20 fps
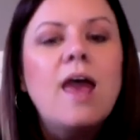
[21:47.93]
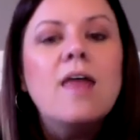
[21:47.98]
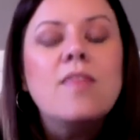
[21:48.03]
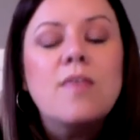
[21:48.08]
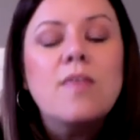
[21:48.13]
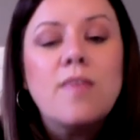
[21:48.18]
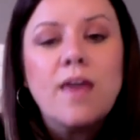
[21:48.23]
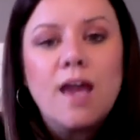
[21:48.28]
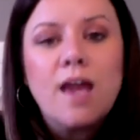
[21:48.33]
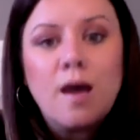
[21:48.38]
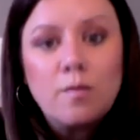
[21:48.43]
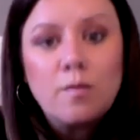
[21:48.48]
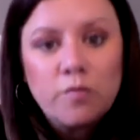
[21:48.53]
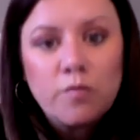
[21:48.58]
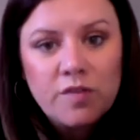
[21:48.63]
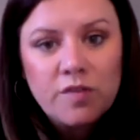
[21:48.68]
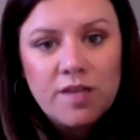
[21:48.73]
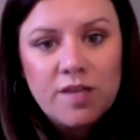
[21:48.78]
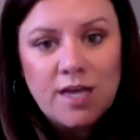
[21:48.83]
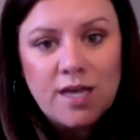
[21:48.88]
Then they come for
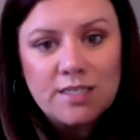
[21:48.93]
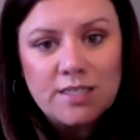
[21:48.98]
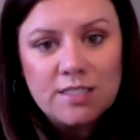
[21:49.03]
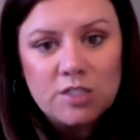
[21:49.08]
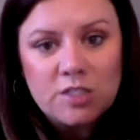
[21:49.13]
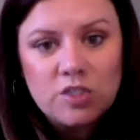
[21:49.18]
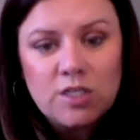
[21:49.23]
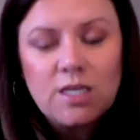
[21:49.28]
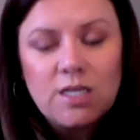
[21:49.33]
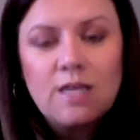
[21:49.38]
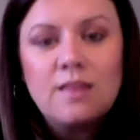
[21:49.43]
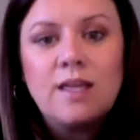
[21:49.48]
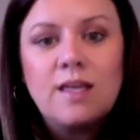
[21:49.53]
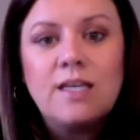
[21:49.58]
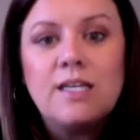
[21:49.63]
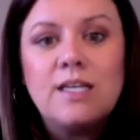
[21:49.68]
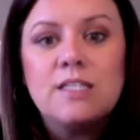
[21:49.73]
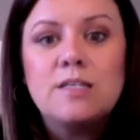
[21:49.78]
the audition and they need